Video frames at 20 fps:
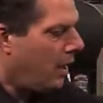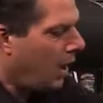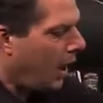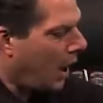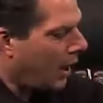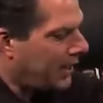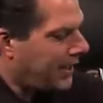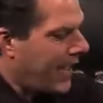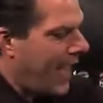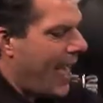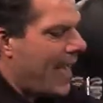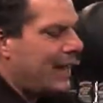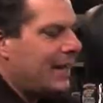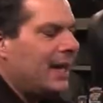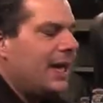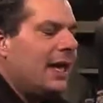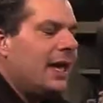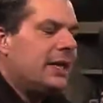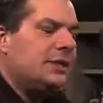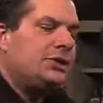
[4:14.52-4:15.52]
Again,
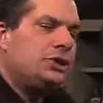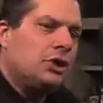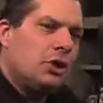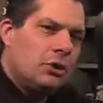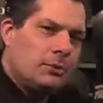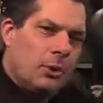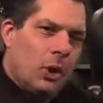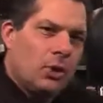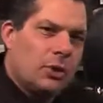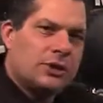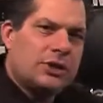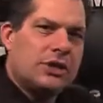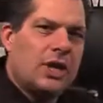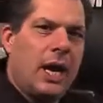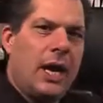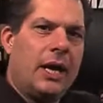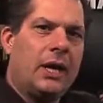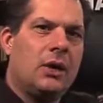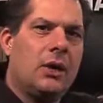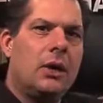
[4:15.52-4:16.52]
it's your
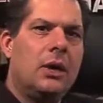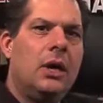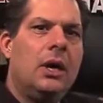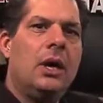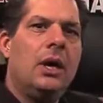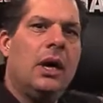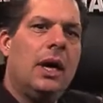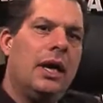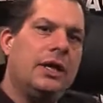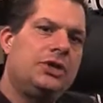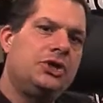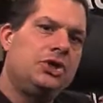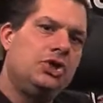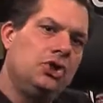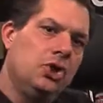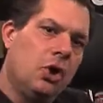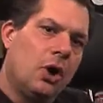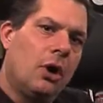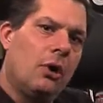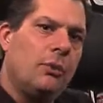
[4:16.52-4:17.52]
motorcycle. It's
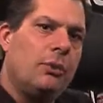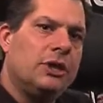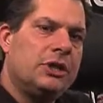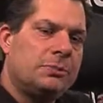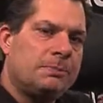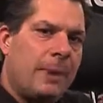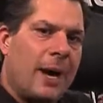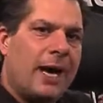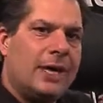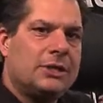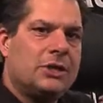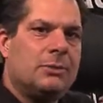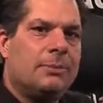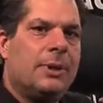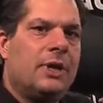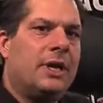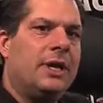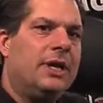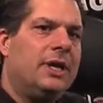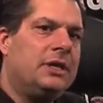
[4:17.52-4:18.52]
your
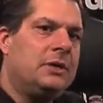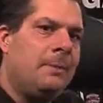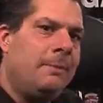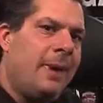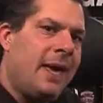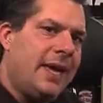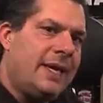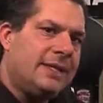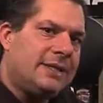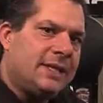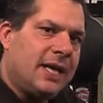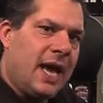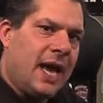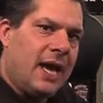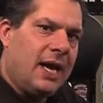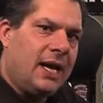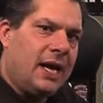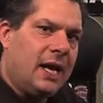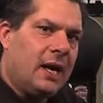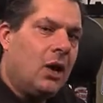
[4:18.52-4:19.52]
responsibility to
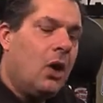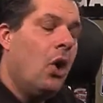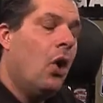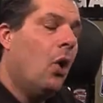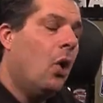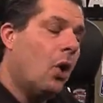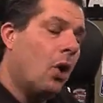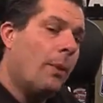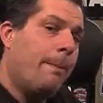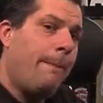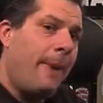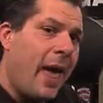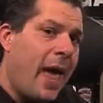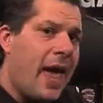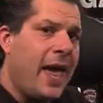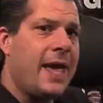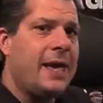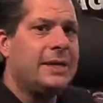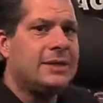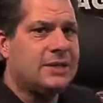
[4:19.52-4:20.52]
maintain it or
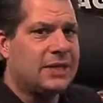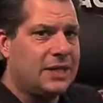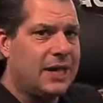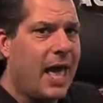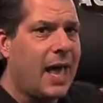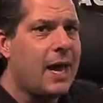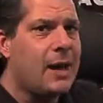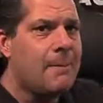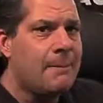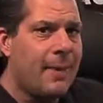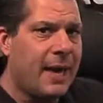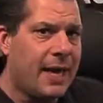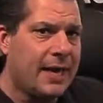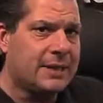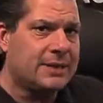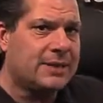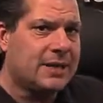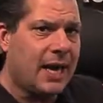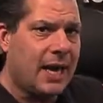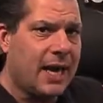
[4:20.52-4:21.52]
pay to get it
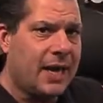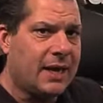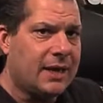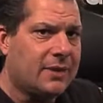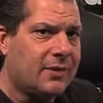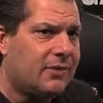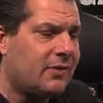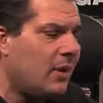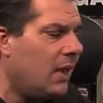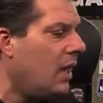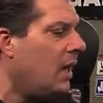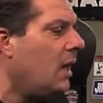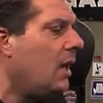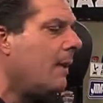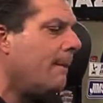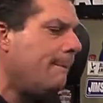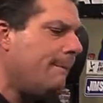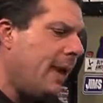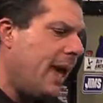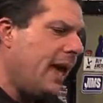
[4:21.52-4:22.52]
maintained.
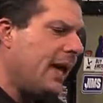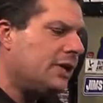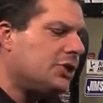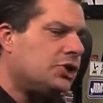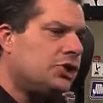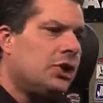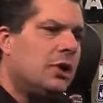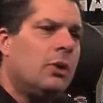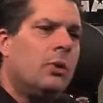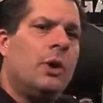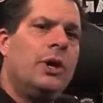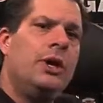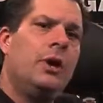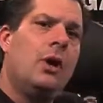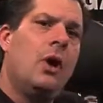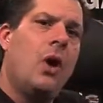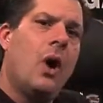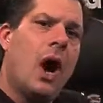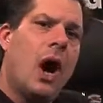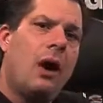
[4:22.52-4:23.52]
Make sure when you
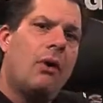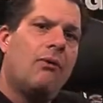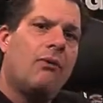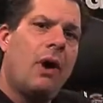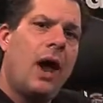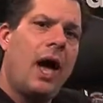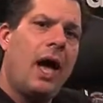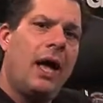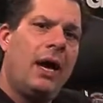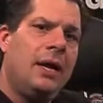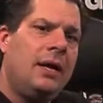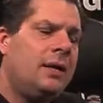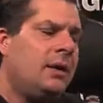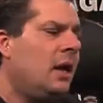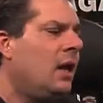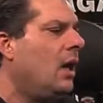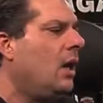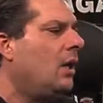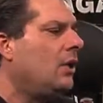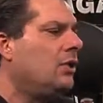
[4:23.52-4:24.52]
go out riding,
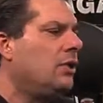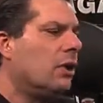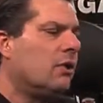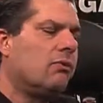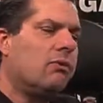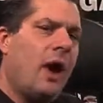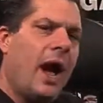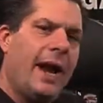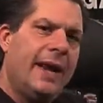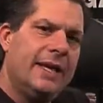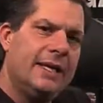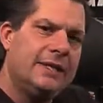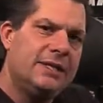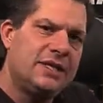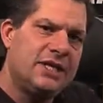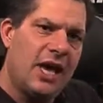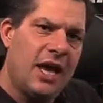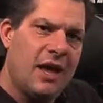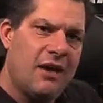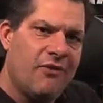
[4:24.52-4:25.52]
you're riding
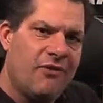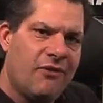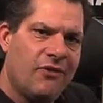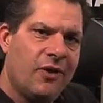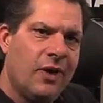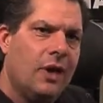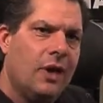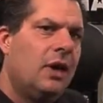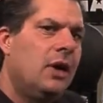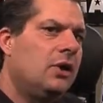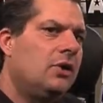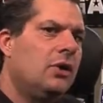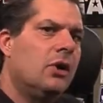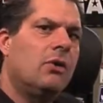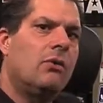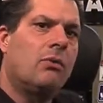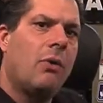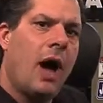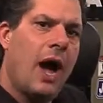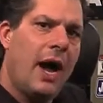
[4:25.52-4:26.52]
safe,
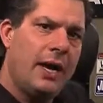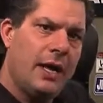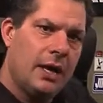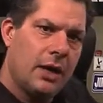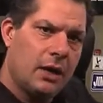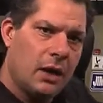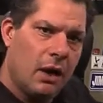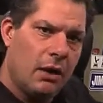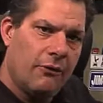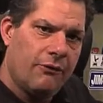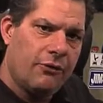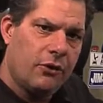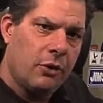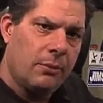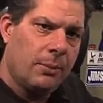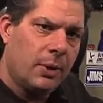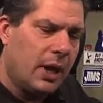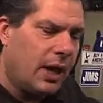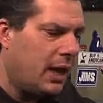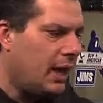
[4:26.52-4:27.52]
you're riding
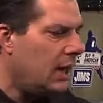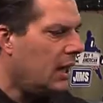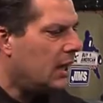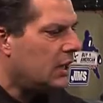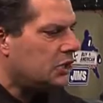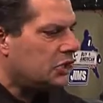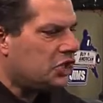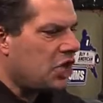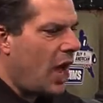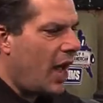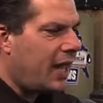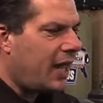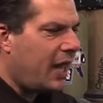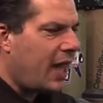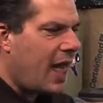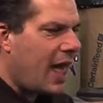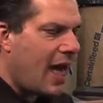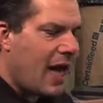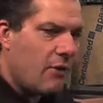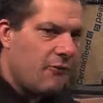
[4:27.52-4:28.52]
comfortably. Check
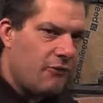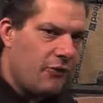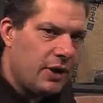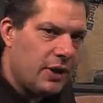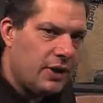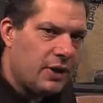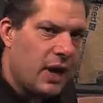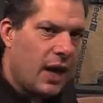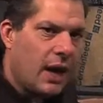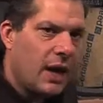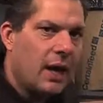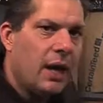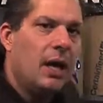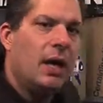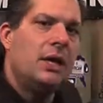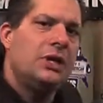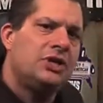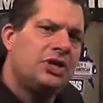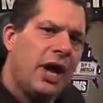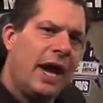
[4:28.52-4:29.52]
everything.
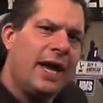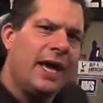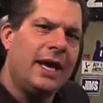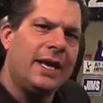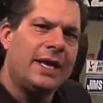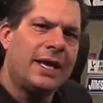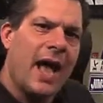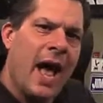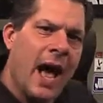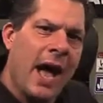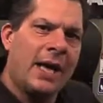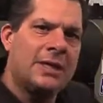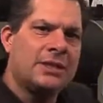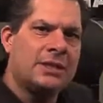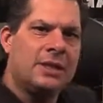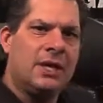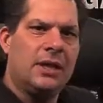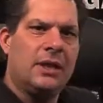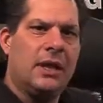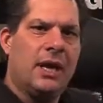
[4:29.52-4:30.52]
Check it
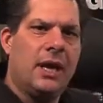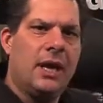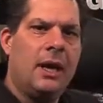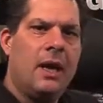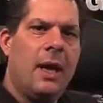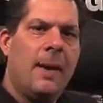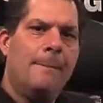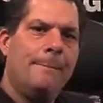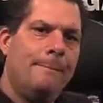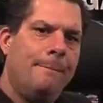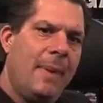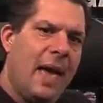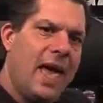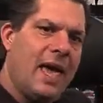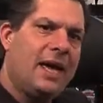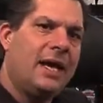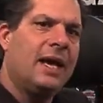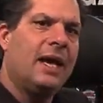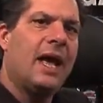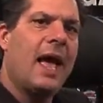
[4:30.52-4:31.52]
constantly.
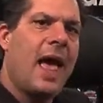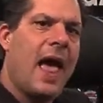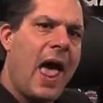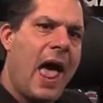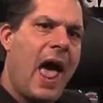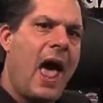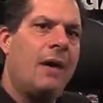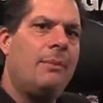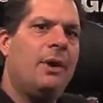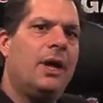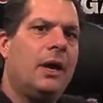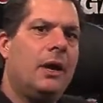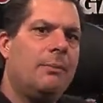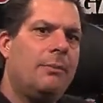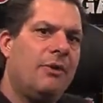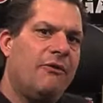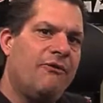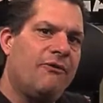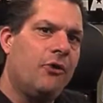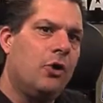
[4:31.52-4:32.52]
Make it a habit.
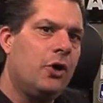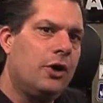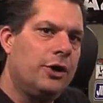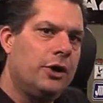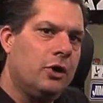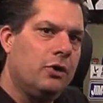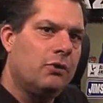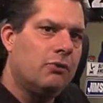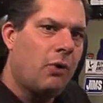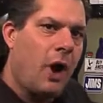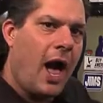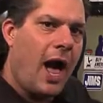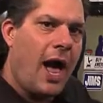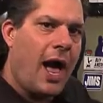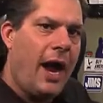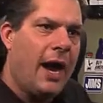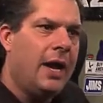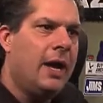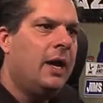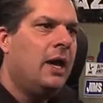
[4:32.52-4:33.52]
Before you
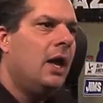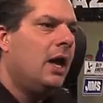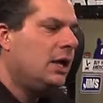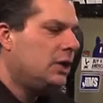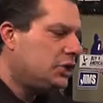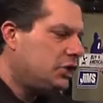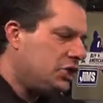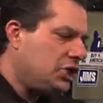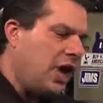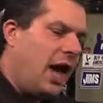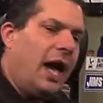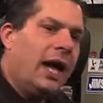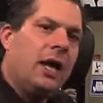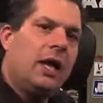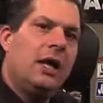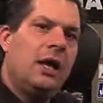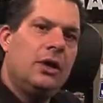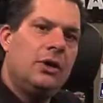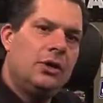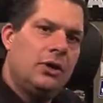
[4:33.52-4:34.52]
ride,
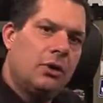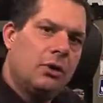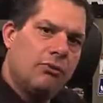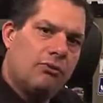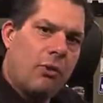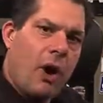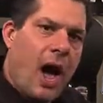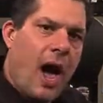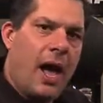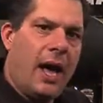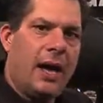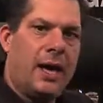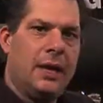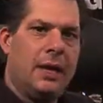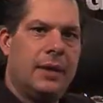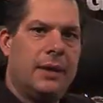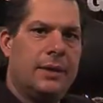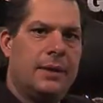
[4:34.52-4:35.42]
check your ride.